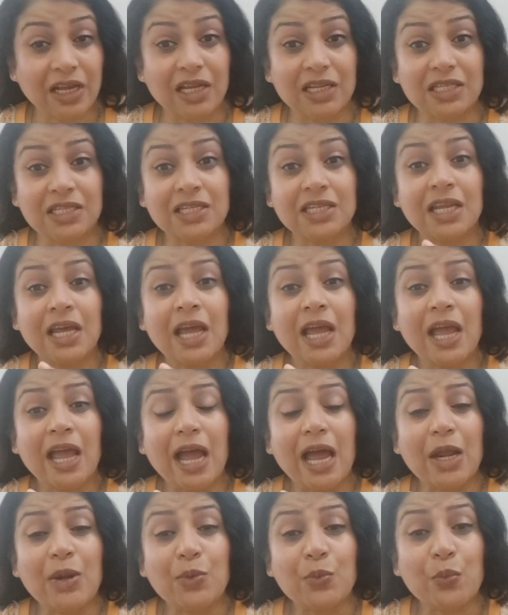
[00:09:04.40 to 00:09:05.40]
us,
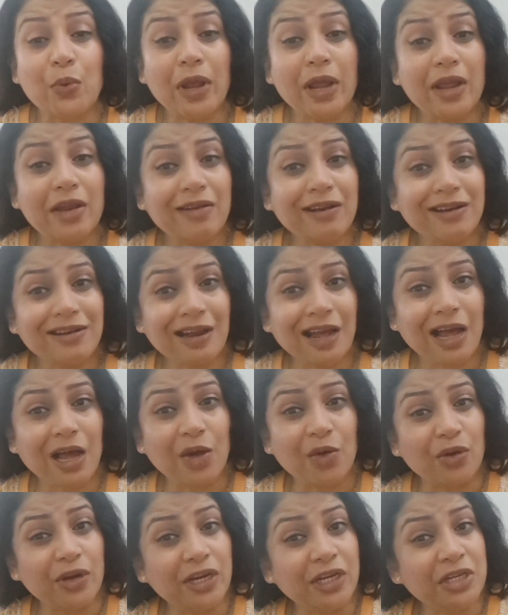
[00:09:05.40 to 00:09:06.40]
and where and
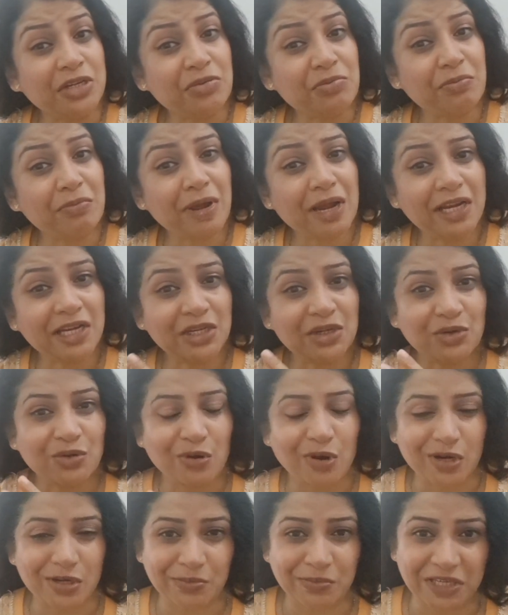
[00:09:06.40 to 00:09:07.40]
how it might
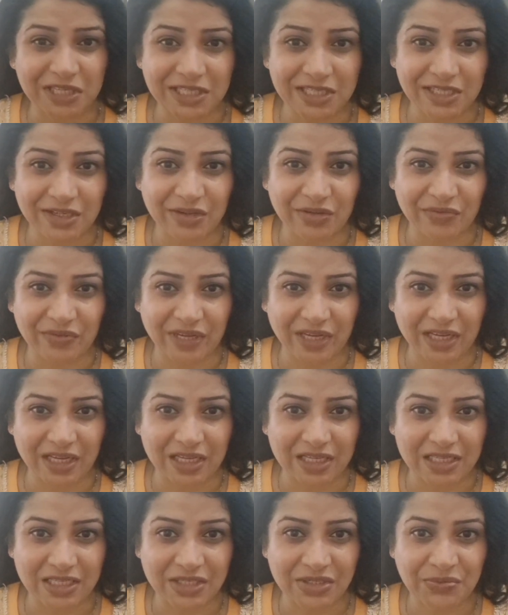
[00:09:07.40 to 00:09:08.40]
not be serving
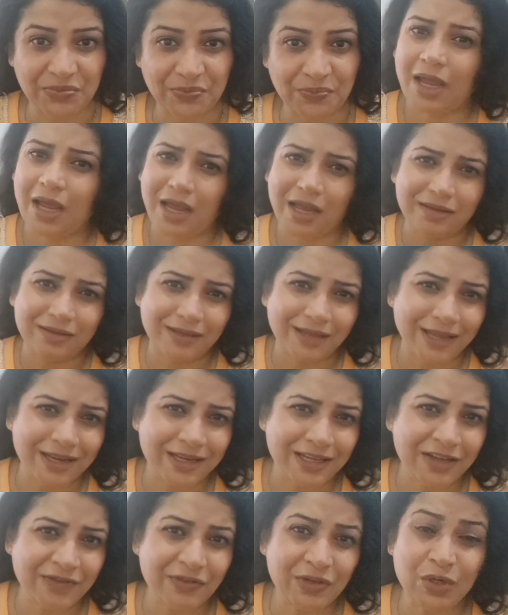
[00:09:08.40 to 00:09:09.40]
us. And then
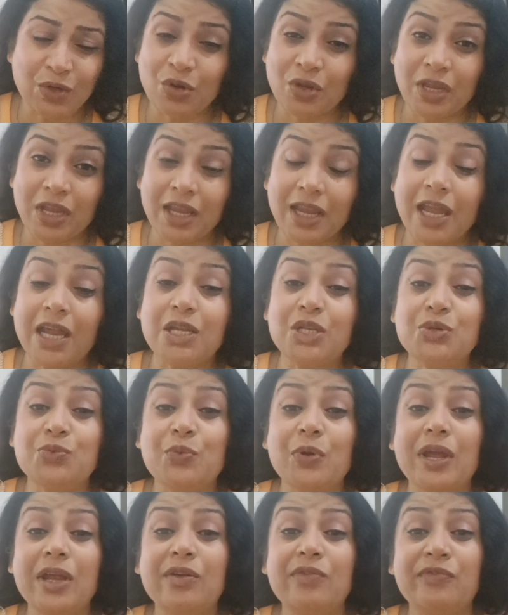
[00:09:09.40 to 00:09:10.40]
even looking at
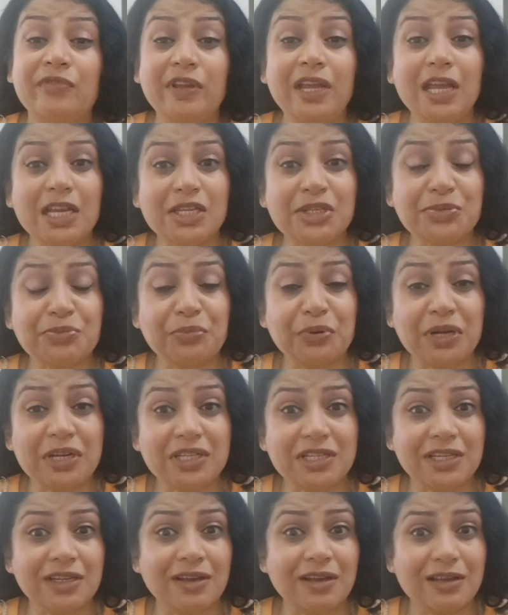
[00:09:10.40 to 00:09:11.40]
where we
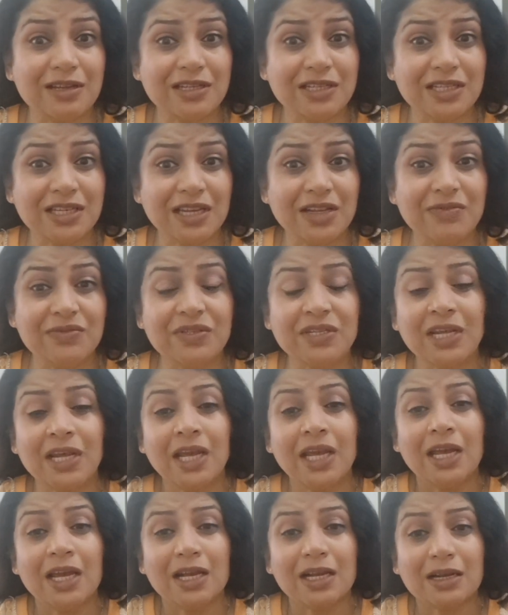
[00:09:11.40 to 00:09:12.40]
expressing ourselves
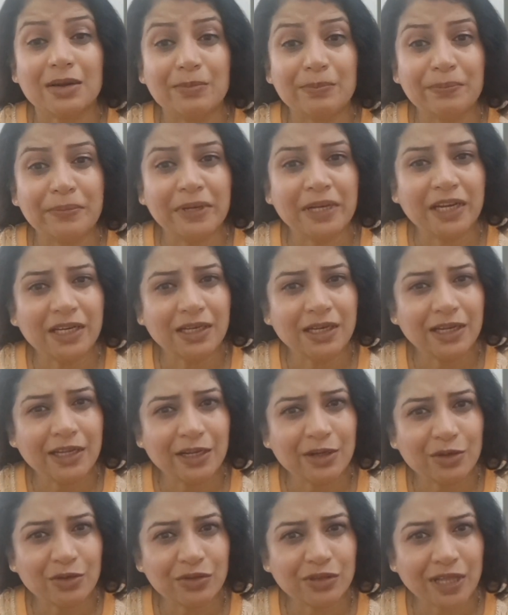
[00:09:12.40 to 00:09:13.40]
completely
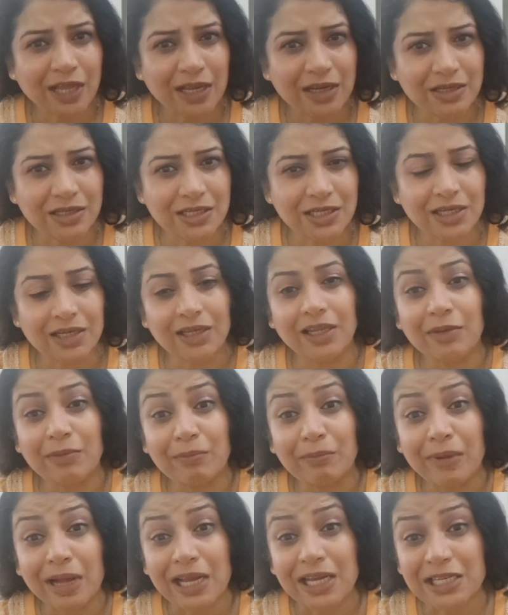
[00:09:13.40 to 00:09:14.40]
and authentically
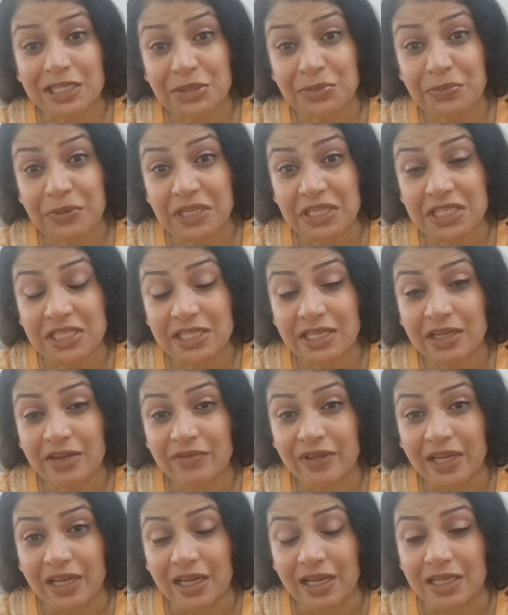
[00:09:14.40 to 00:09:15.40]
might be
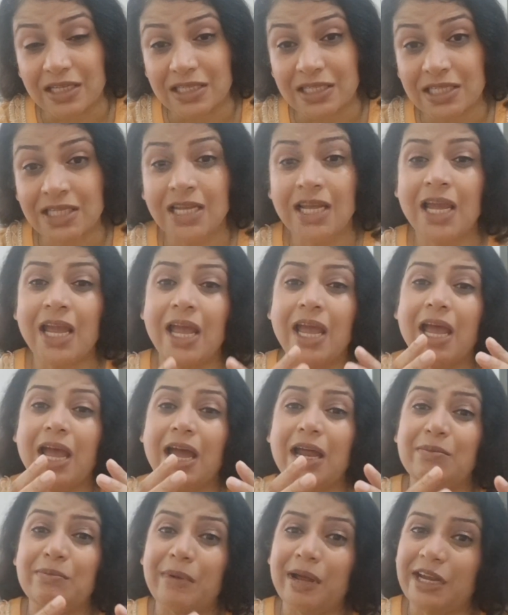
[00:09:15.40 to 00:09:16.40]
serving us
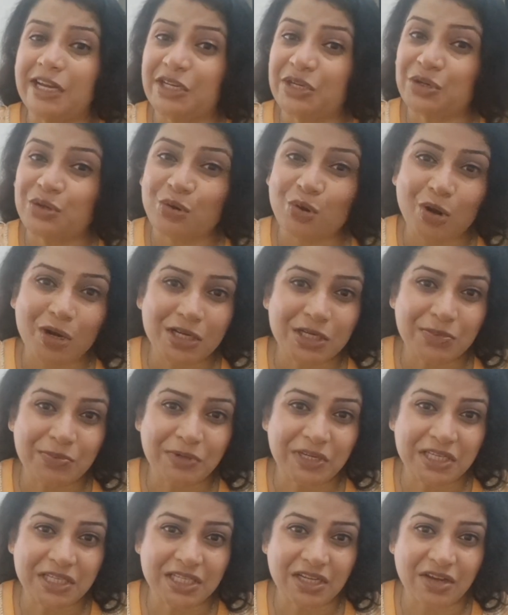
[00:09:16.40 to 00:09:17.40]
and might not
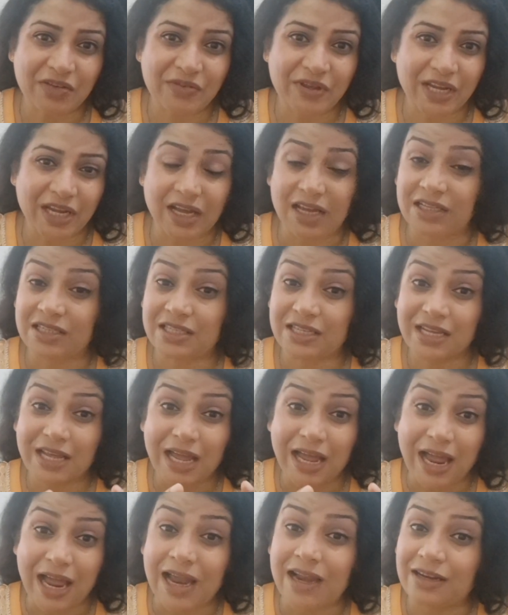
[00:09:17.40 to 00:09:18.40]
be serving us,
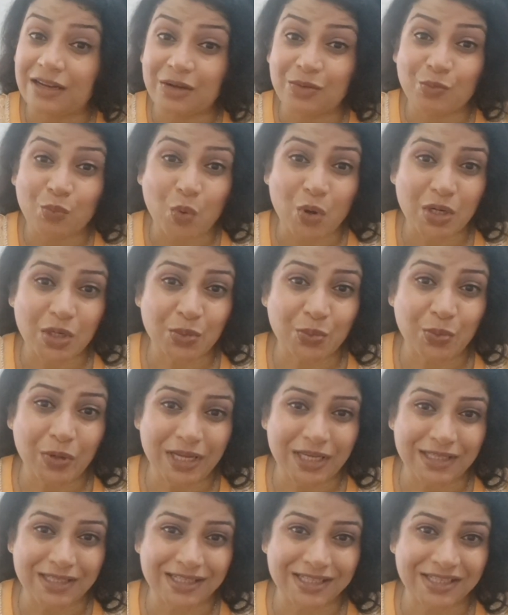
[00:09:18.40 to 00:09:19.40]
and in what
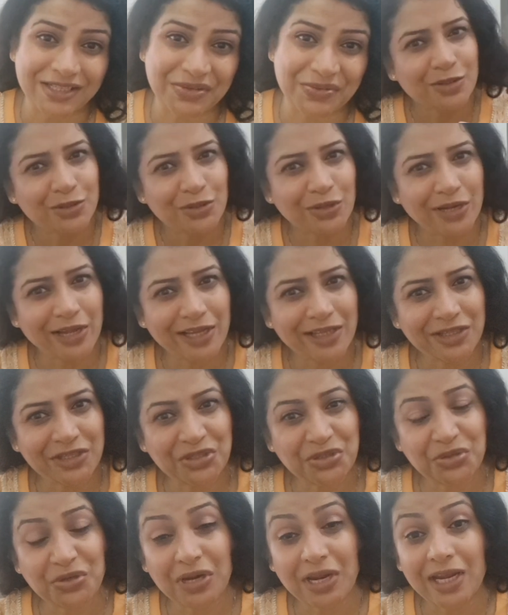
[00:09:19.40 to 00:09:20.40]
ways. So let's
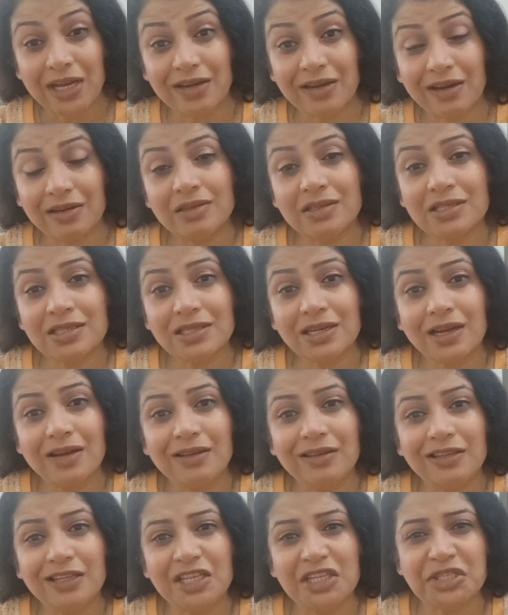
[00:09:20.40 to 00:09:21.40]
try and
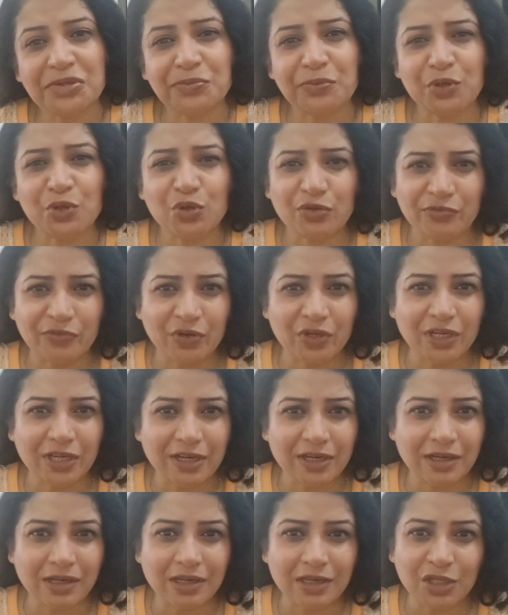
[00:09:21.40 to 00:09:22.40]
understand these beautiful
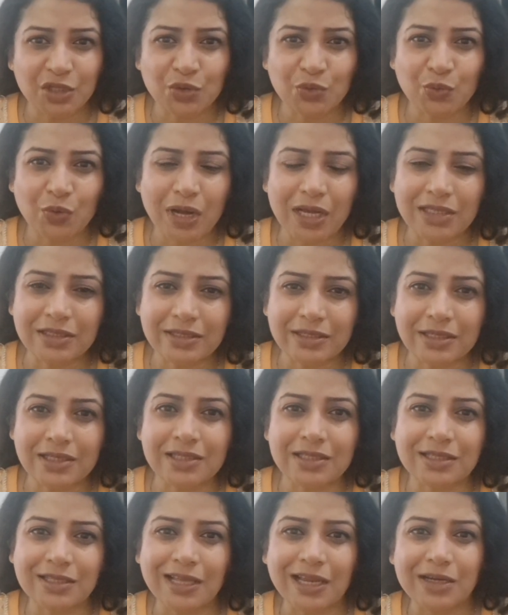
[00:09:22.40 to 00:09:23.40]
little
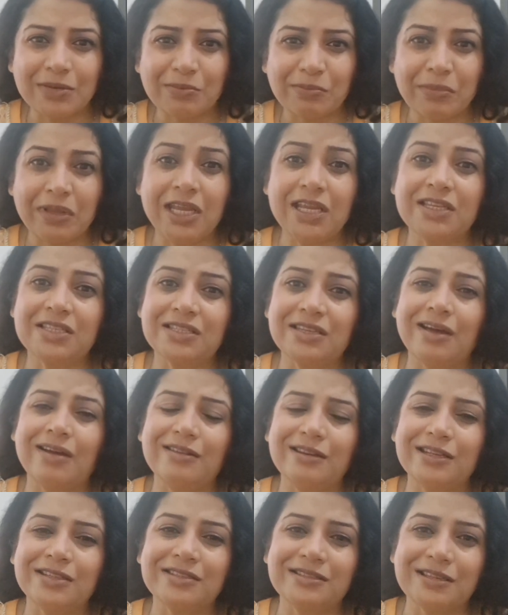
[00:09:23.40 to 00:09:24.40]
nuances that makes
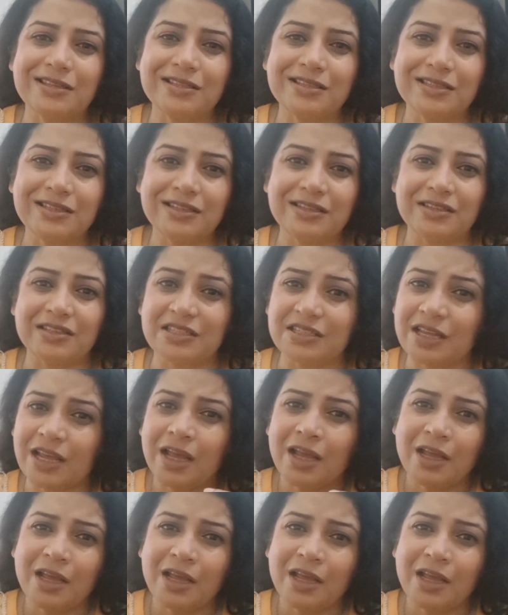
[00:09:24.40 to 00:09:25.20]
our existence